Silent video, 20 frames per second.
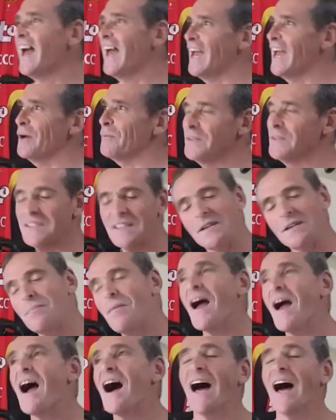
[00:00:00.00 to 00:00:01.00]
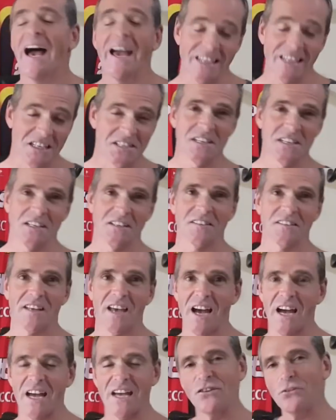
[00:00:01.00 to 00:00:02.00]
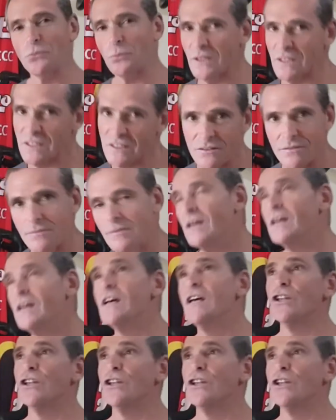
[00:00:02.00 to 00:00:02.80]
And we did about 86 k's with